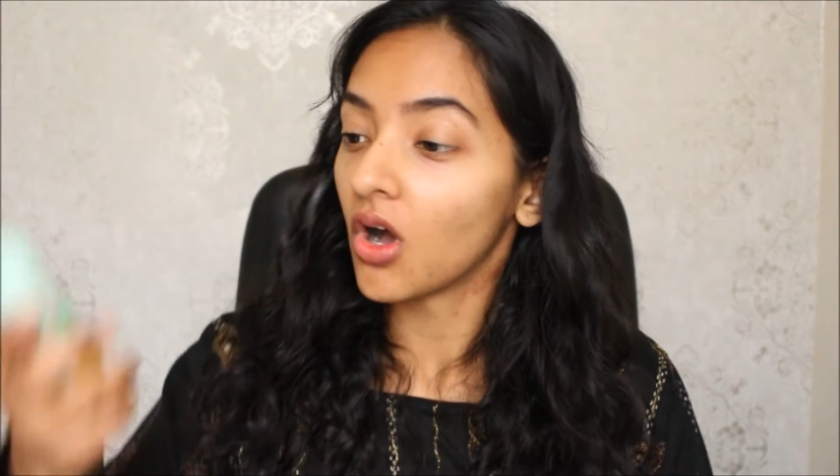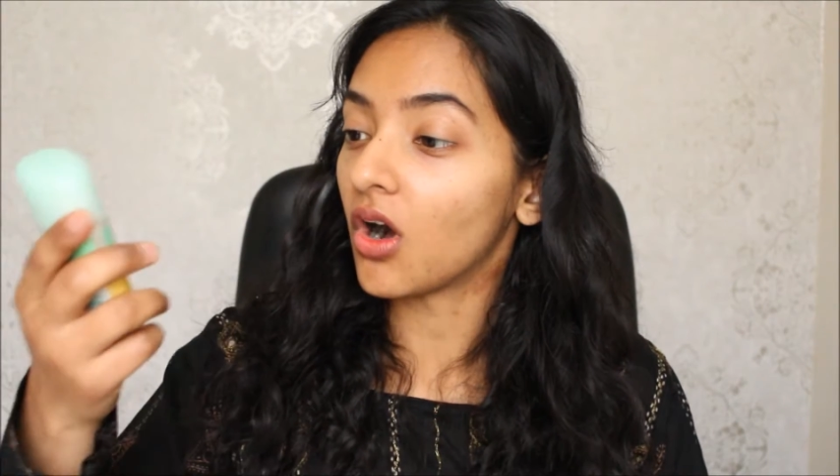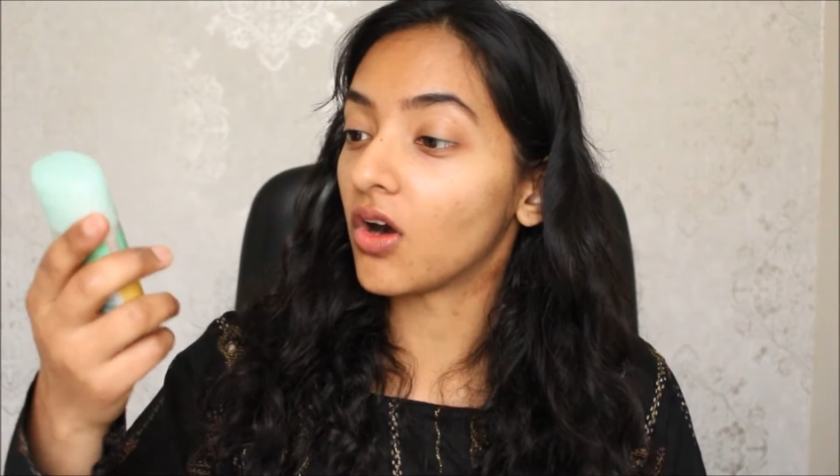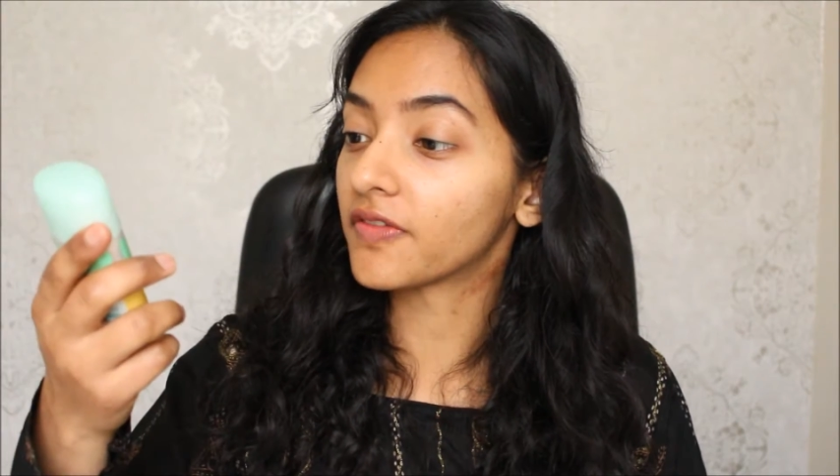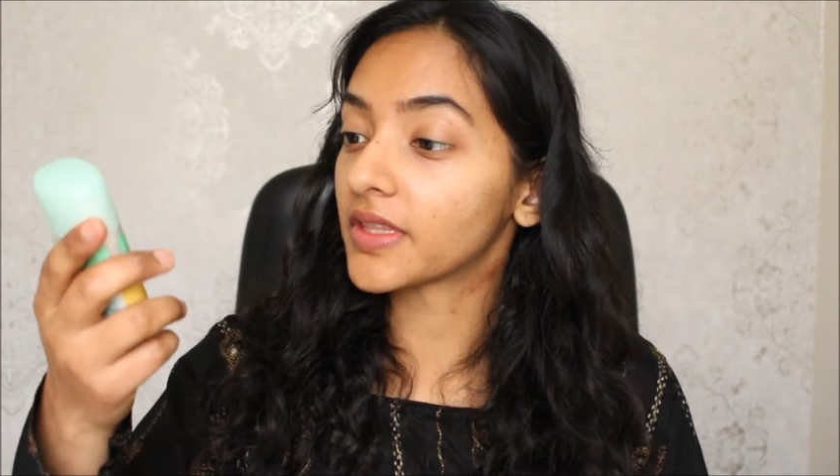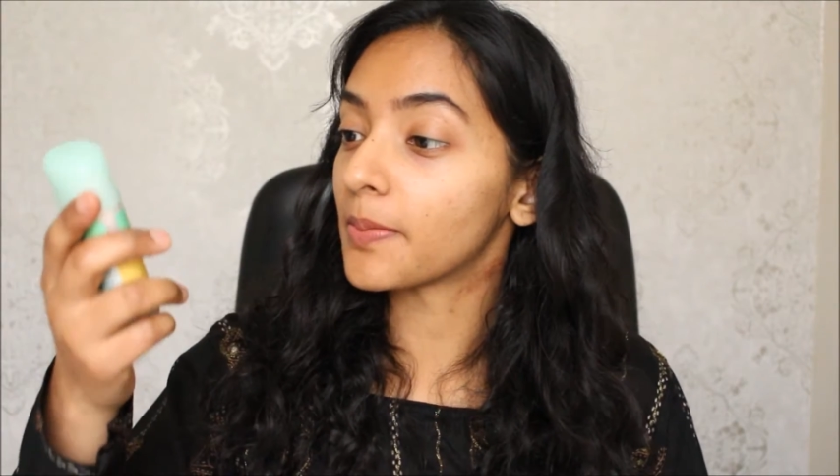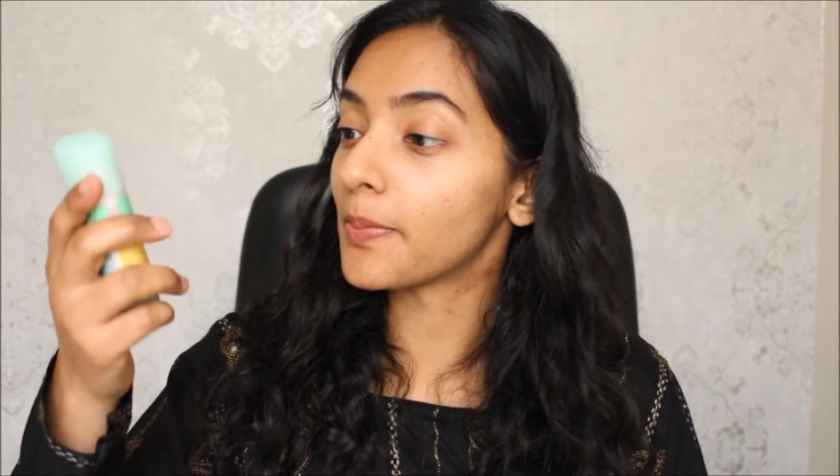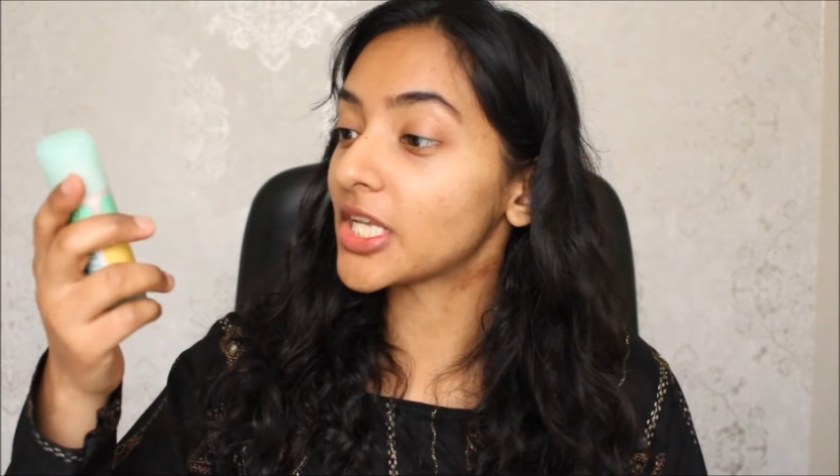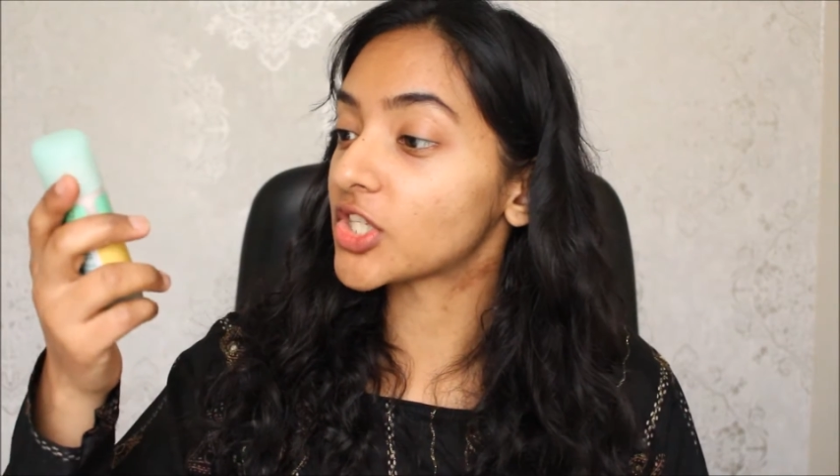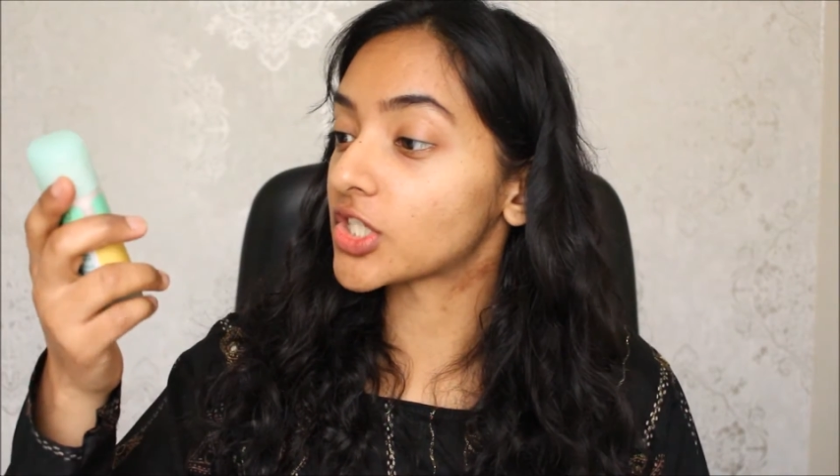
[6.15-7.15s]
of the
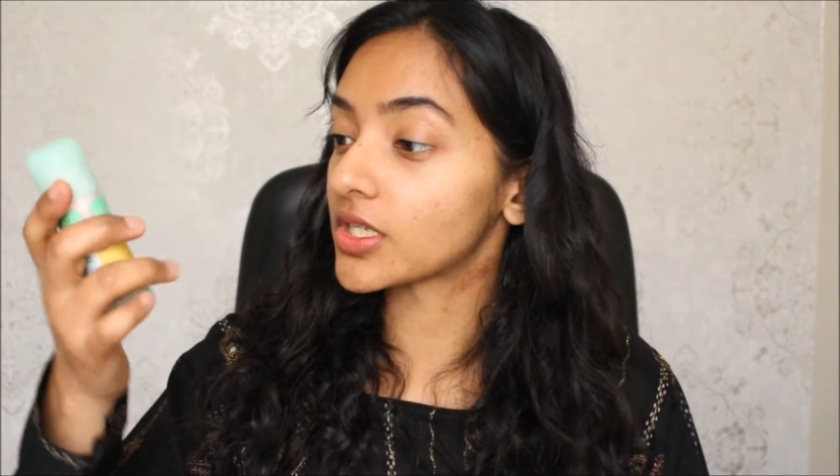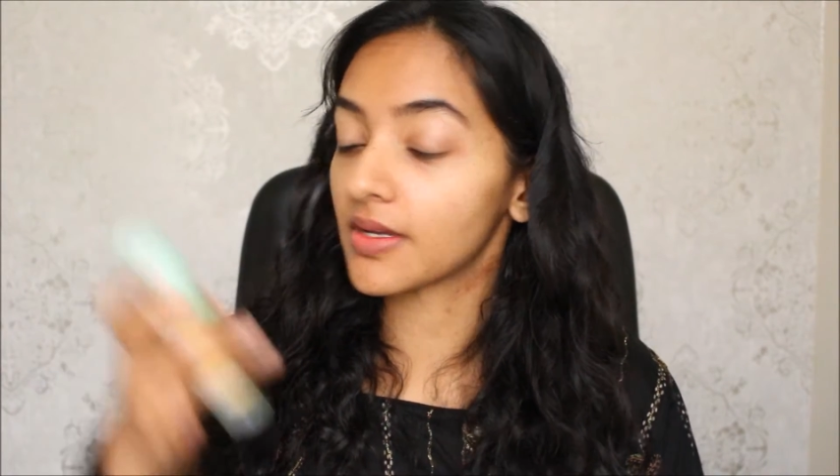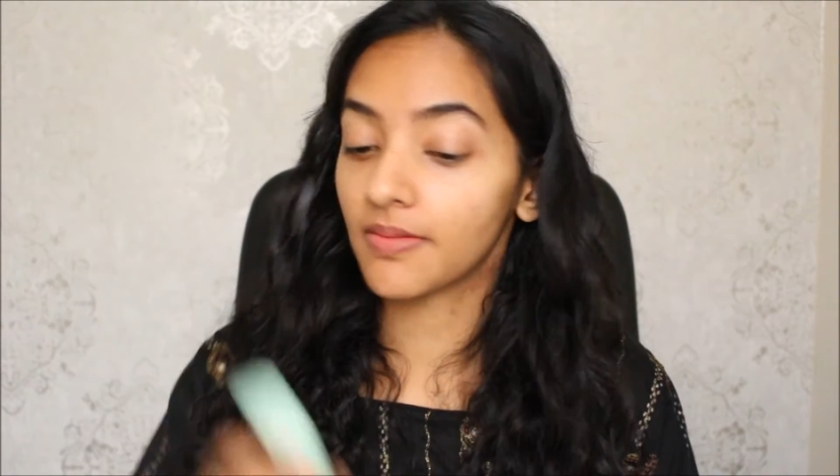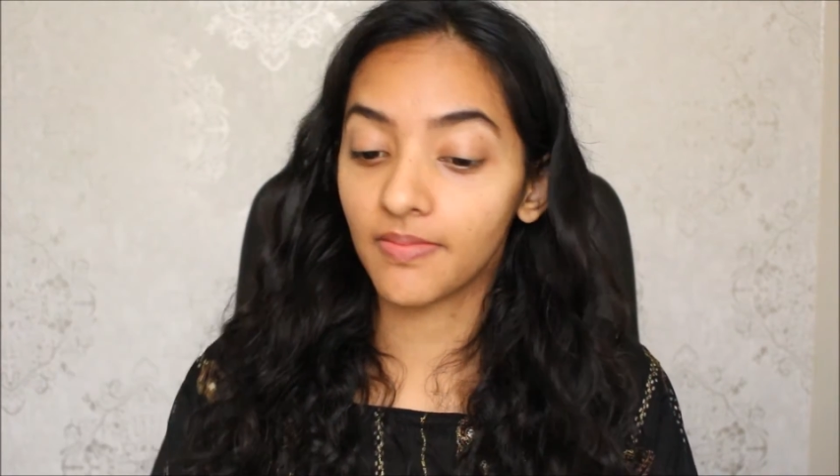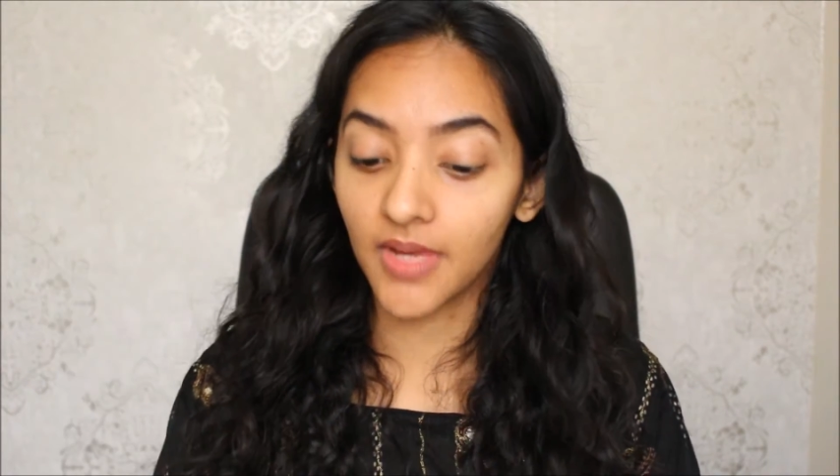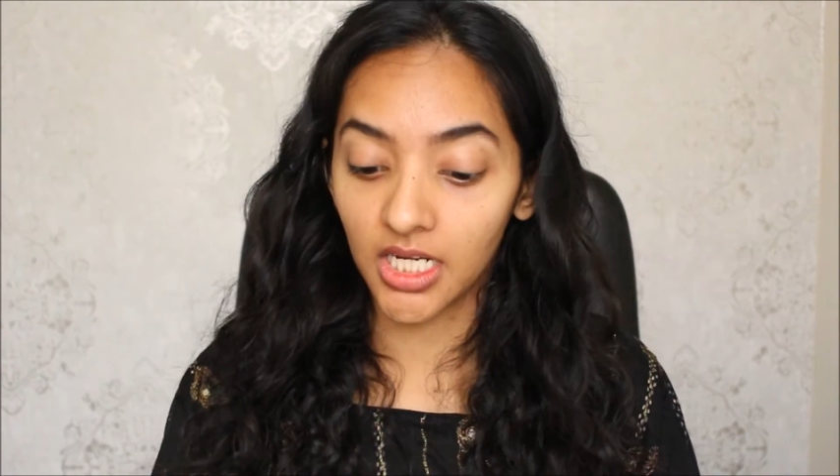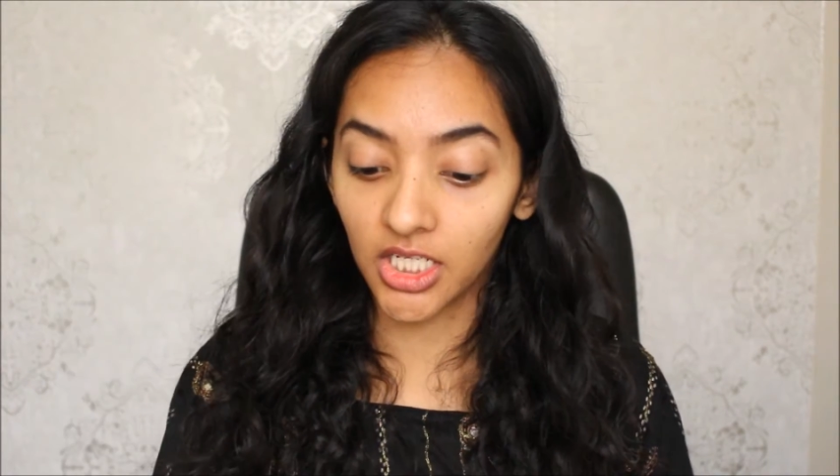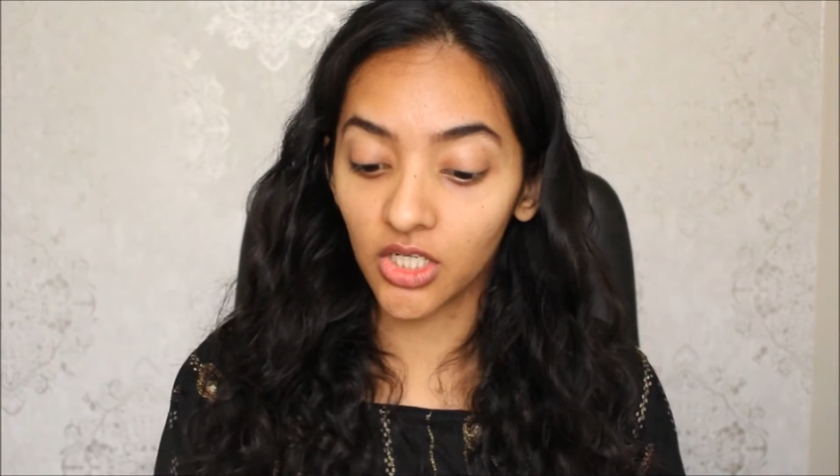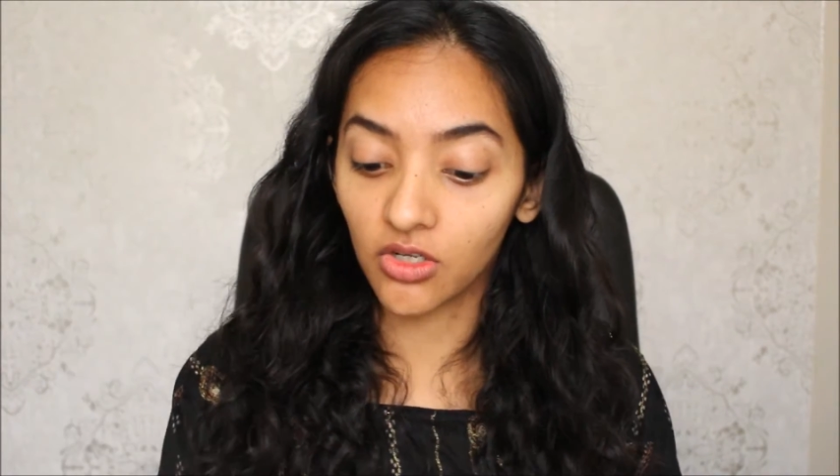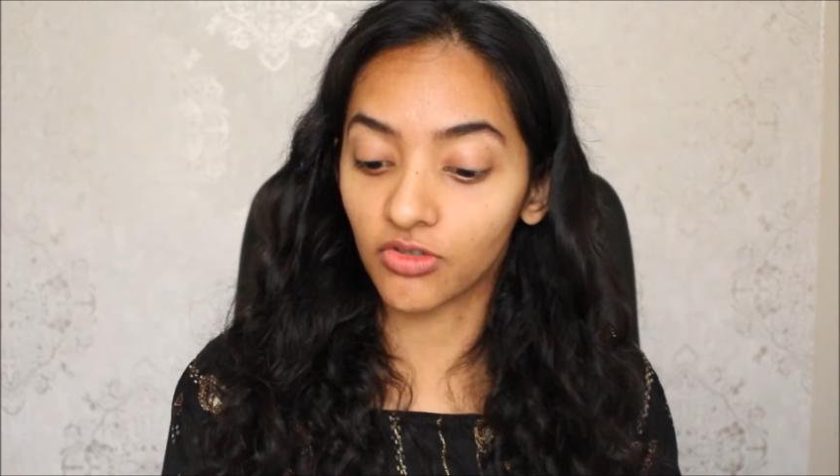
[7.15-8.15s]
Mitchum
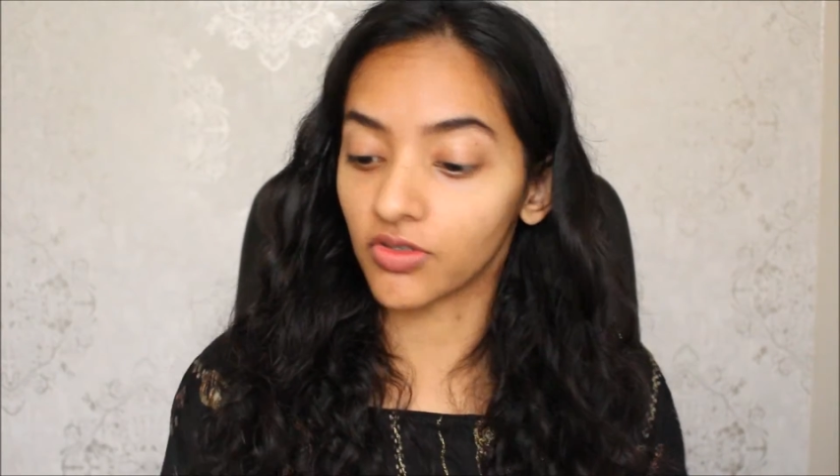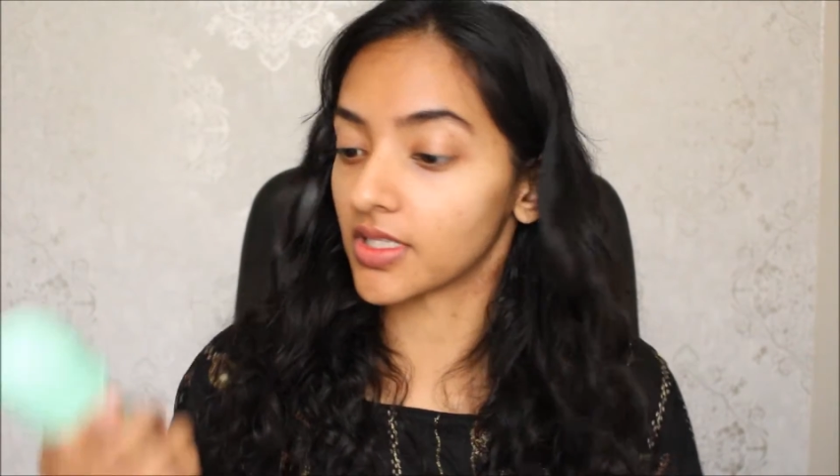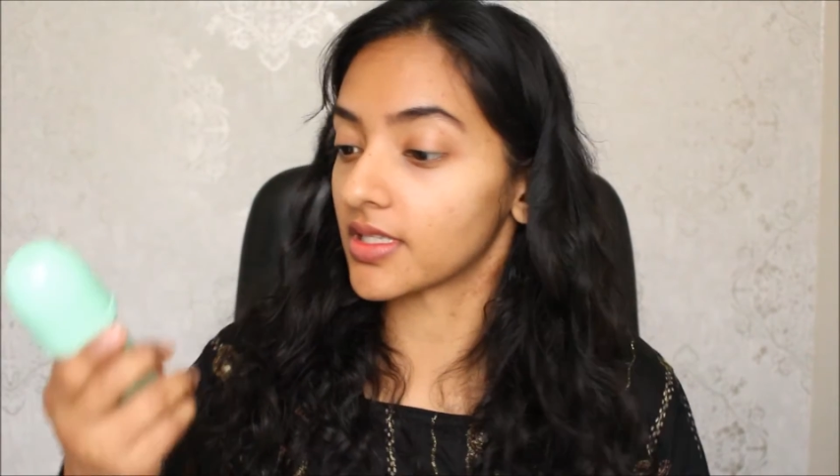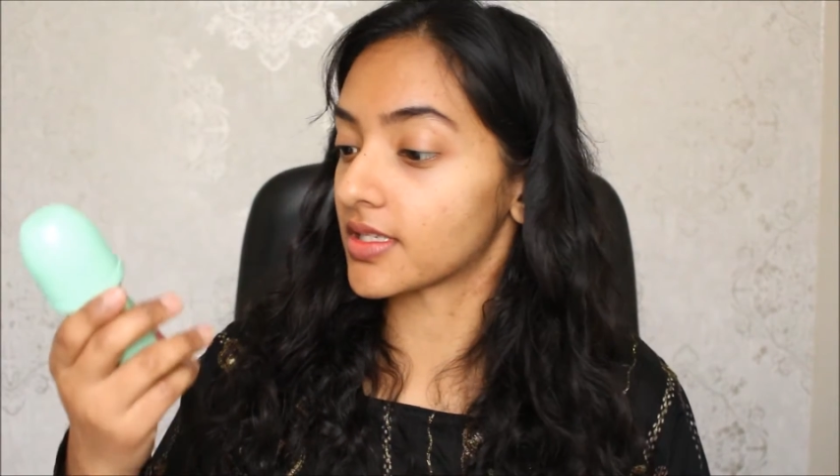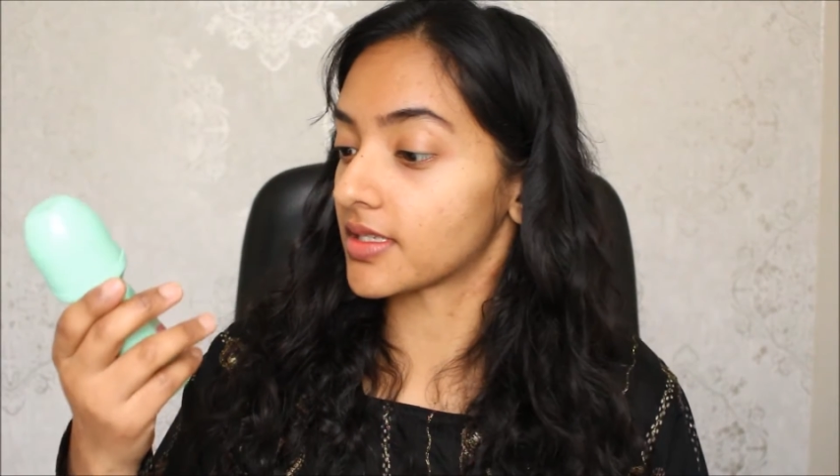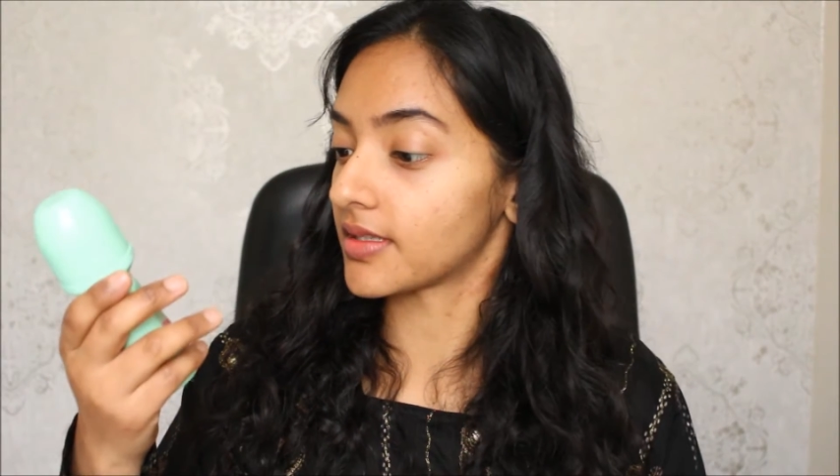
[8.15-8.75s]
deodorants.